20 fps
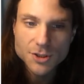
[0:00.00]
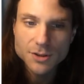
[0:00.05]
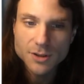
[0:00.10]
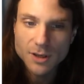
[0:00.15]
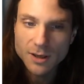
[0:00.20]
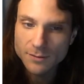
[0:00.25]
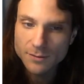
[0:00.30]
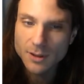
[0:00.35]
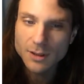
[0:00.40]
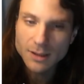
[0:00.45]
of
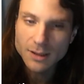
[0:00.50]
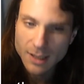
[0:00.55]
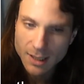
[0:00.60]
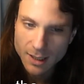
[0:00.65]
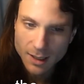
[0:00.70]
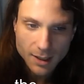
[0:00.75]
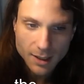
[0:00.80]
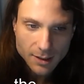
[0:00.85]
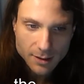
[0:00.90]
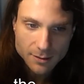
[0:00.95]
a
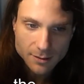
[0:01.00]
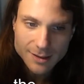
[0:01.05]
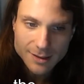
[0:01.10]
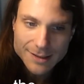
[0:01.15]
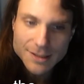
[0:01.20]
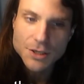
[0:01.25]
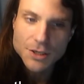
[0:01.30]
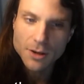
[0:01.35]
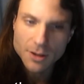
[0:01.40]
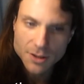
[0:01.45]
line is
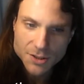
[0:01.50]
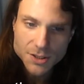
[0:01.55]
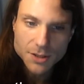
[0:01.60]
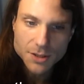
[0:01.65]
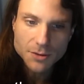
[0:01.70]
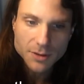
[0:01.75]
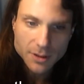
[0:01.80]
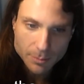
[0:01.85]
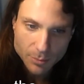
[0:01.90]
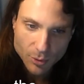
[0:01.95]
also
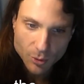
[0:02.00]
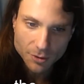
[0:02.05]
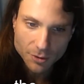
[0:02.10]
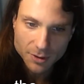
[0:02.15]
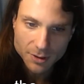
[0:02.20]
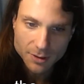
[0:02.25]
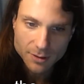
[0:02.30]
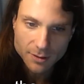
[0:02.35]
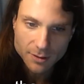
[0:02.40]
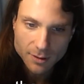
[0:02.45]

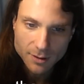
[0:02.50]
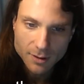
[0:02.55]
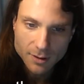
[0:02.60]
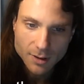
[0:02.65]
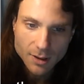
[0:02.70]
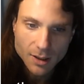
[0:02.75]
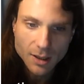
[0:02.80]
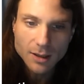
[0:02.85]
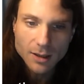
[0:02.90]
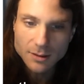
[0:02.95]
important.
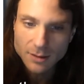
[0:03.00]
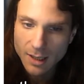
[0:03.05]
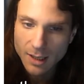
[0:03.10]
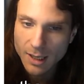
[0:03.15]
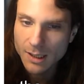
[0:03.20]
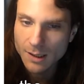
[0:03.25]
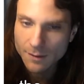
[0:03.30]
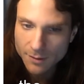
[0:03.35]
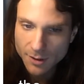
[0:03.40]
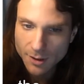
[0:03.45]
A line
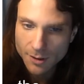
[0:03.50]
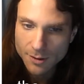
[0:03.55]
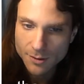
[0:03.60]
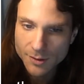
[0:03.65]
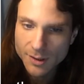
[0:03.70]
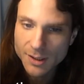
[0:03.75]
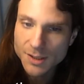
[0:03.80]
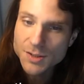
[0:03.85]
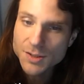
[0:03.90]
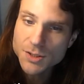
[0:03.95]
of code that
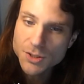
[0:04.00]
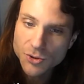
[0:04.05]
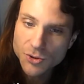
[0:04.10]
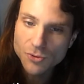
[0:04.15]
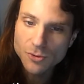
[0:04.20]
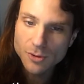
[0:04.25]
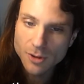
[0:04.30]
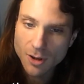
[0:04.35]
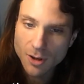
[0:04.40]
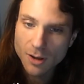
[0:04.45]
is too
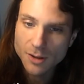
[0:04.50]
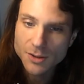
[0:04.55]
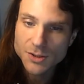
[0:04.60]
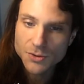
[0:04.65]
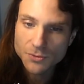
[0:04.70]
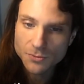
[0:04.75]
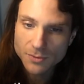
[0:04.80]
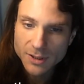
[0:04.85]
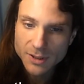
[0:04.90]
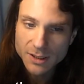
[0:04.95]
long to
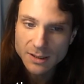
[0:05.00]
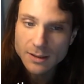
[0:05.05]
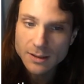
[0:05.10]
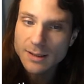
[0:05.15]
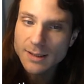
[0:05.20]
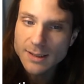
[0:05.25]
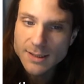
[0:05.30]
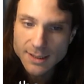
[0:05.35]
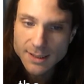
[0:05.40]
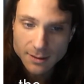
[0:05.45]
read
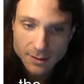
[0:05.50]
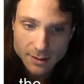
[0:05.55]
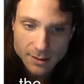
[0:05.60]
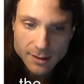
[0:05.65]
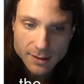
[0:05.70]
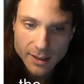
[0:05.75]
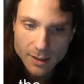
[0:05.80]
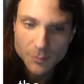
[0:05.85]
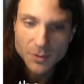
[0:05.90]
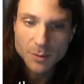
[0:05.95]
easily
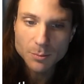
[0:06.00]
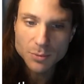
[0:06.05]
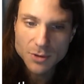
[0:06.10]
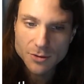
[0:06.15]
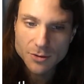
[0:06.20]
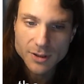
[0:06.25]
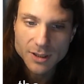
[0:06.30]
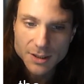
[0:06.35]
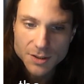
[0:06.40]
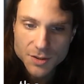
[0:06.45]
can be broken
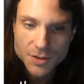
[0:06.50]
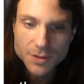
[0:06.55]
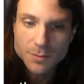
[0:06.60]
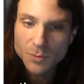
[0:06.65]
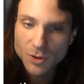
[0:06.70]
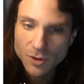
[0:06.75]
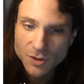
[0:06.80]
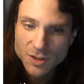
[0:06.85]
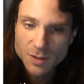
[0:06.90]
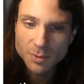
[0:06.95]
into
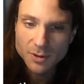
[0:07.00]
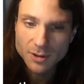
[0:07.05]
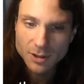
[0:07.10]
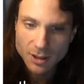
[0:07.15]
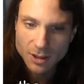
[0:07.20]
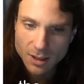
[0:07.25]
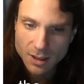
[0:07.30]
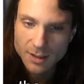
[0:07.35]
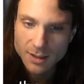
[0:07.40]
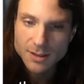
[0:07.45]
multiple
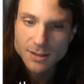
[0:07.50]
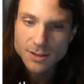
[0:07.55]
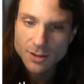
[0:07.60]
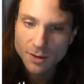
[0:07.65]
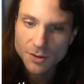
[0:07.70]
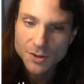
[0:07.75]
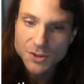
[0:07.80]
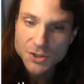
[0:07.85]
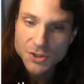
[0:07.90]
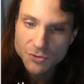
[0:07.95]
lines on the
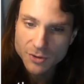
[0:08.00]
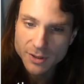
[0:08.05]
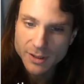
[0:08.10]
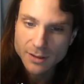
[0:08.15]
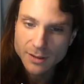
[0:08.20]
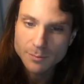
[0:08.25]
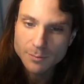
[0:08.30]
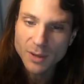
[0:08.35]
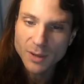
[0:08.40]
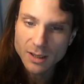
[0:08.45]
screen
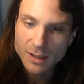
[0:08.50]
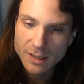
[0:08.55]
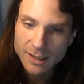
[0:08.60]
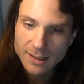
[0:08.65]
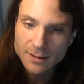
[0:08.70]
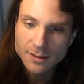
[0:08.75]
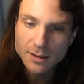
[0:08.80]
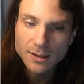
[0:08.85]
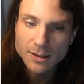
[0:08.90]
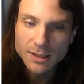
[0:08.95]
by
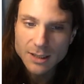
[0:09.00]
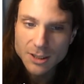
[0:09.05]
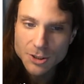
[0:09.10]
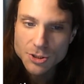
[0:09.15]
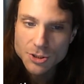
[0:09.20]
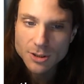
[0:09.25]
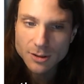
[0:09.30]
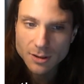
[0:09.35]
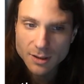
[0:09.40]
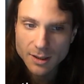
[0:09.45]
ending each
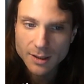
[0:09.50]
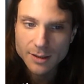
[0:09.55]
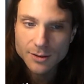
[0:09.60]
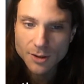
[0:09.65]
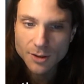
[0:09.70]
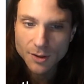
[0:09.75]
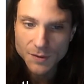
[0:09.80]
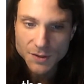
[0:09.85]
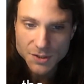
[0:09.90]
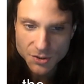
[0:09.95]
line on
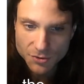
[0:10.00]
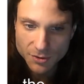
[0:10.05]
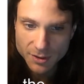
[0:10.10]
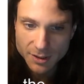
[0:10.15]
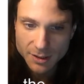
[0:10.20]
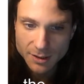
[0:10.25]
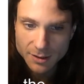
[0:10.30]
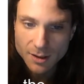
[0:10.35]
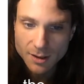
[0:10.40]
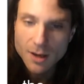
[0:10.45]
the
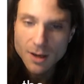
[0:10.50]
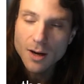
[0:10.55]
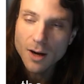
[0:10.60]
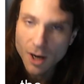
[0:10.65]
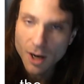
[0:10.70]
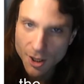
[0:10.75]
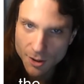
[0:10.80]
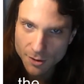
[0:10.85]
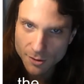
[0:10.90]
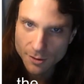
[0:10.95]
screen,
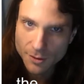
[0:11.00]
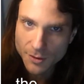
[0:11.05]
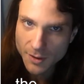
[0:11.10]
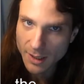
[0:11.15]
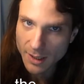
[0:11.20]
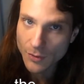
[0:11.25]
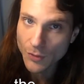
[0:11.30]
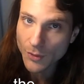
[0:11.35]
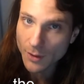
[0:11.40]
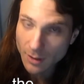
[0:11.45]
other than
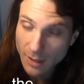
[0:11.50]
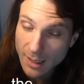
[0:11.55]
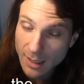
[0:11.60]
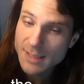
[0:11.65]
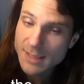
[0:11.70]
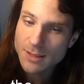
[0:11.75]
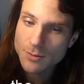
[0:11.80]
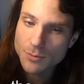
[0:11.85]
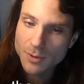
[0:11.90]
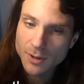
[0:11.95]
the last
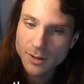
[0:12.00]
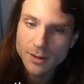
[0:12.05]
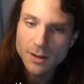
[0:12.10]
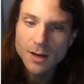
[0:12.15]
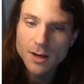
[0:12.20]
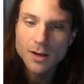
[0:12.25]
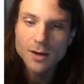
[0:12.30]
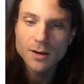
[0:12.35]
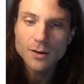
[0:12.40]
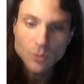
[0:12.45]
one,
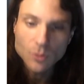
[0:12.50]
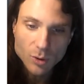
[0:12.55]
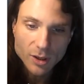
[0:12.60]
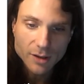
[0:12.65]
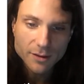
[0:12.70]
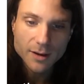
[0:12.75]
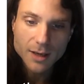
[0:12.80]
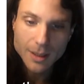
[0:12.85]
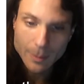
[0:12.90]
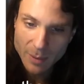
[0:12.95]
with
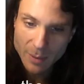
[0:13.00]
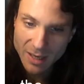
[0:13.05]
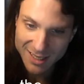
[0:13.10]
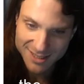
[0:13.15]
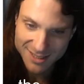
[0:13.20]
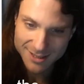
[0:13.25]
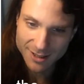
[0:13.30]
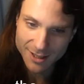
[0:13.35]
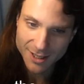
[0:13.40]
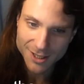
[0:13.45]
a
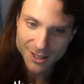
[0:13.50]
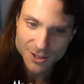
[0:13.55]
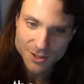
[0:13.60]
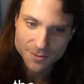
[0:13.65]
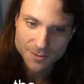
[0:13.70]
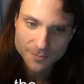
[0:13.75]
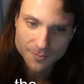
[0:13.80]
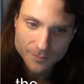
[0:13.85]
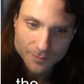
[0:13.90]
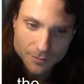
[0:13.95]
backslash.
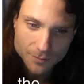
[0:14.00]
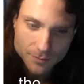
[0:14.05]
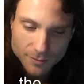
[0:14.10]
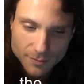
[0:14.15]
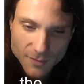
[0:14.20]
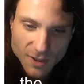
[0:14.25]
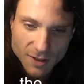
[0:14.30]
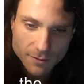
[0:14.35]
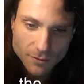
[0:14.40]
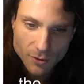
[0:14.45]

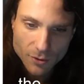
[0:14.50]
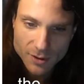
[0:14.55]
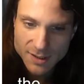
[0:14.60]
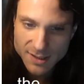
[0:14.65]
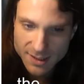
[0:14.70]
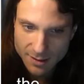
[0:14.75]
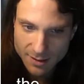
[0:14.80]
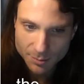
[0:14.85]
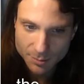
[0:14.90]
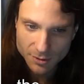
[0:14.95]
For
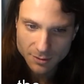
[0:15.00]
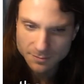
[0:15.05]
example,